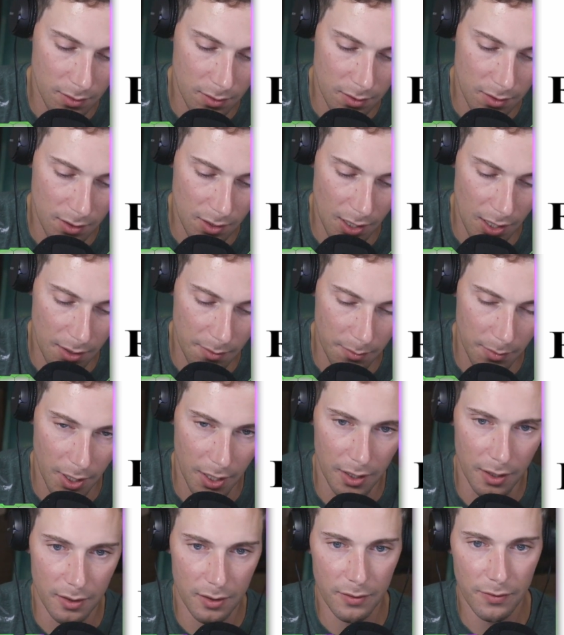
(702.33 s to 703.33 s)
10
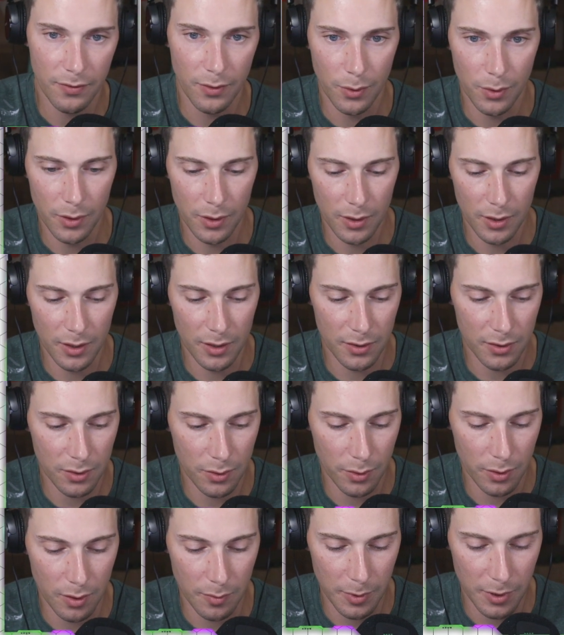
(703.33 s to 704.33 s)
minus 4 is
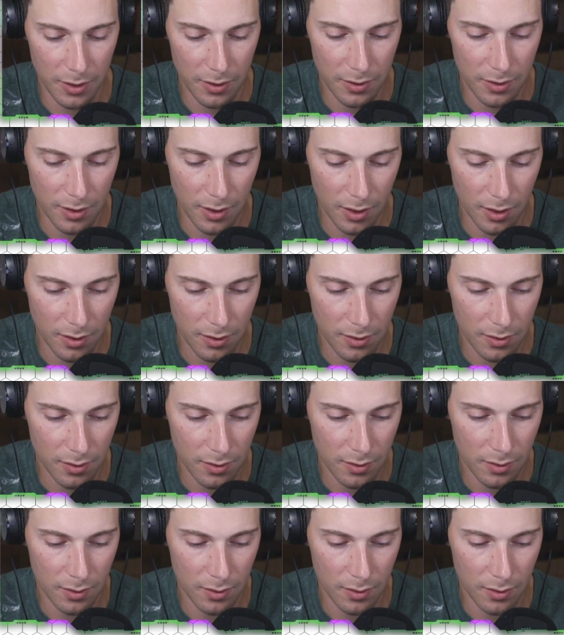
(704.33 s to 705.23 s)
going to be 6,